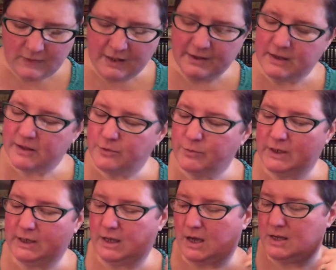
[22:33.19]
And the other one
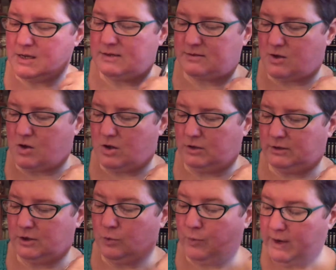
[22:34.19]
I got is
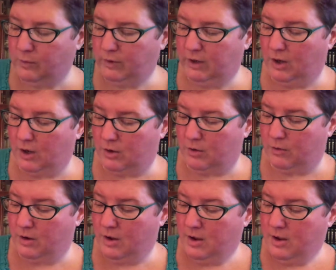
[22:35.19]
called Away We Go,